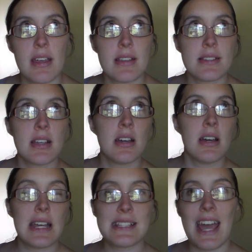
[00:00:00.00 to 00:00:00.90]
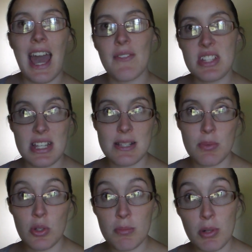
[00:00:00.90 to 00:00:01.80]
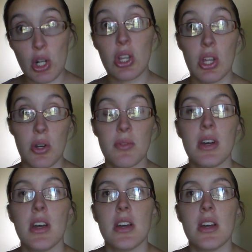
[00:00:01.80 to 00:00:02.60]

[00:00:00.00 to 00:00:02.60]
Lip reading: is, it's a half a teaspoon per clove.